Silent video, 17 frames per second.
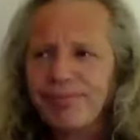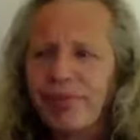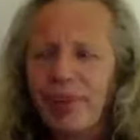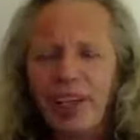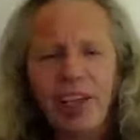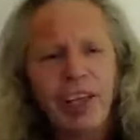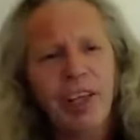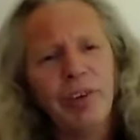
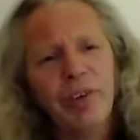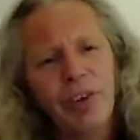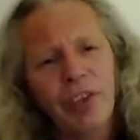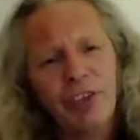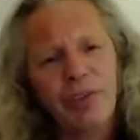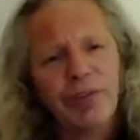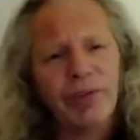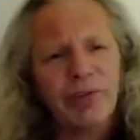
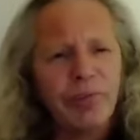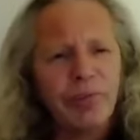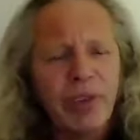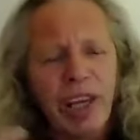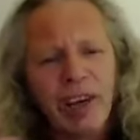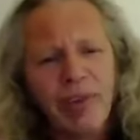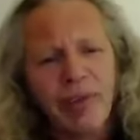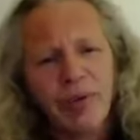hearing
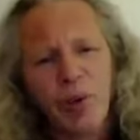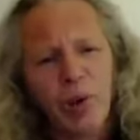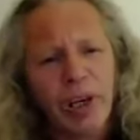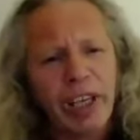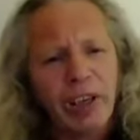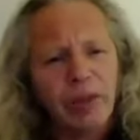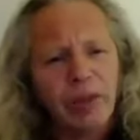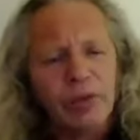from
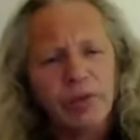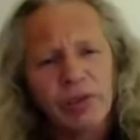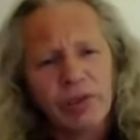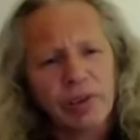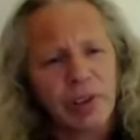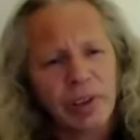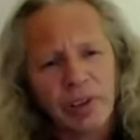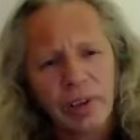everyone
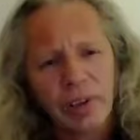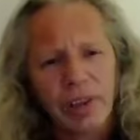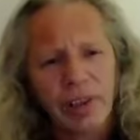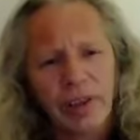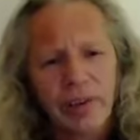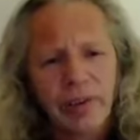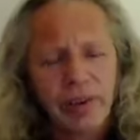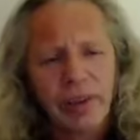else. And
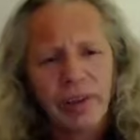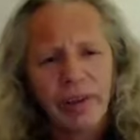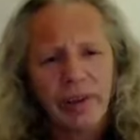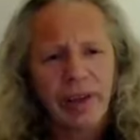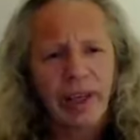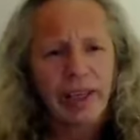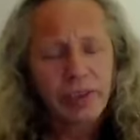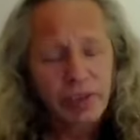I think
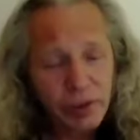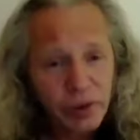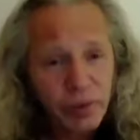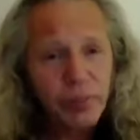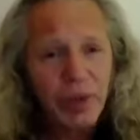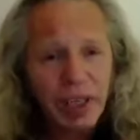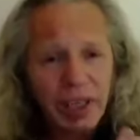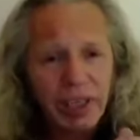that's
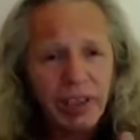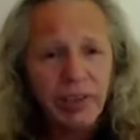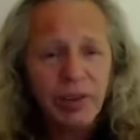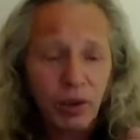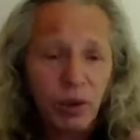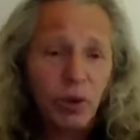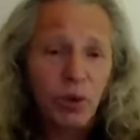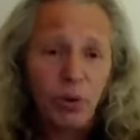the main
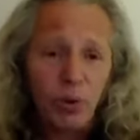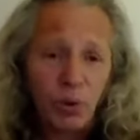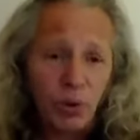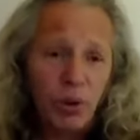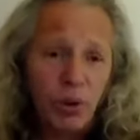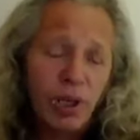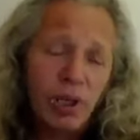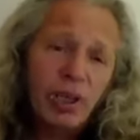
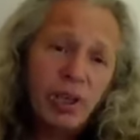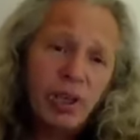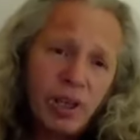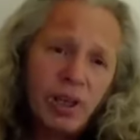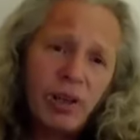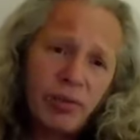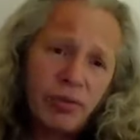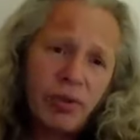core
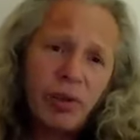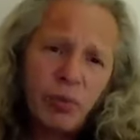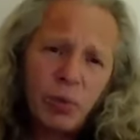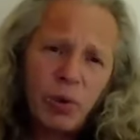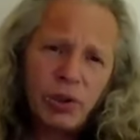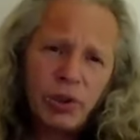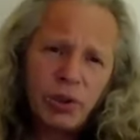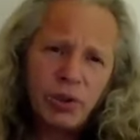of
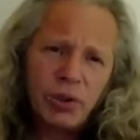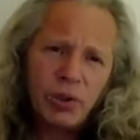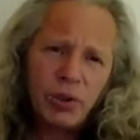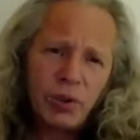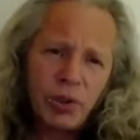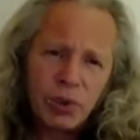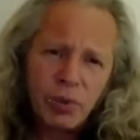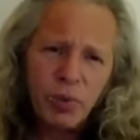what you
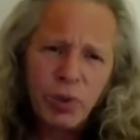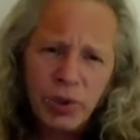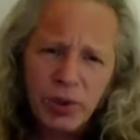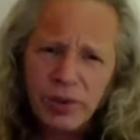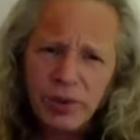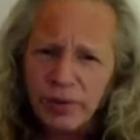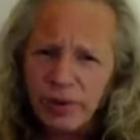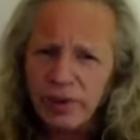do. And it's one
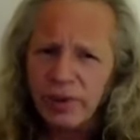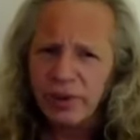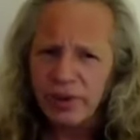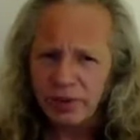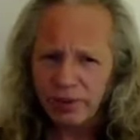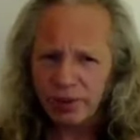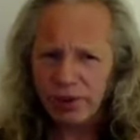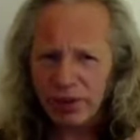of the
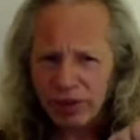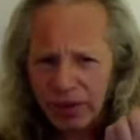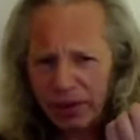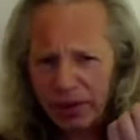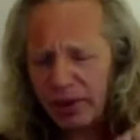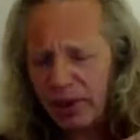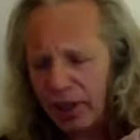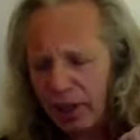
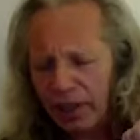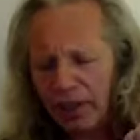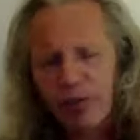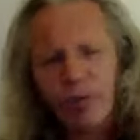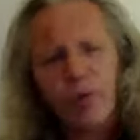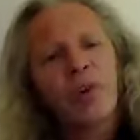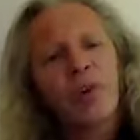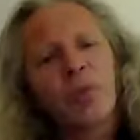reasons,
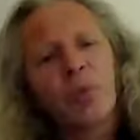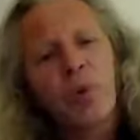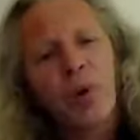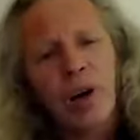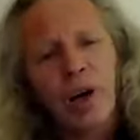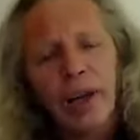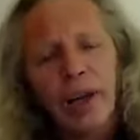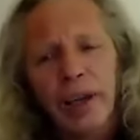Yvonne, of
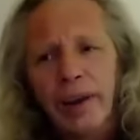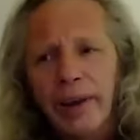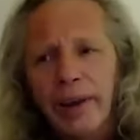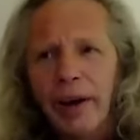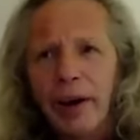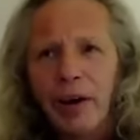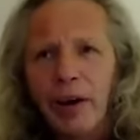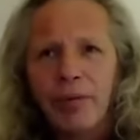why
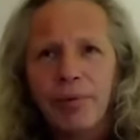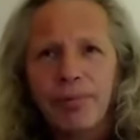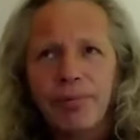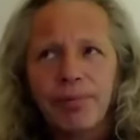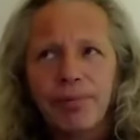I've